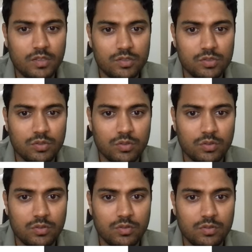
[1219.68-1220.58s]

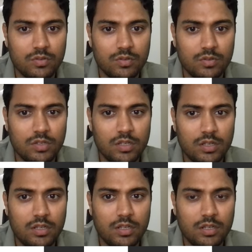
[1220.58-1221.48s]
So
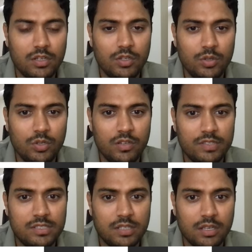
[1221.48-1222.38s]
union
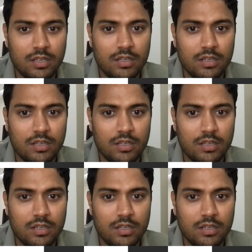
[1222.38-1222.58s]
with C.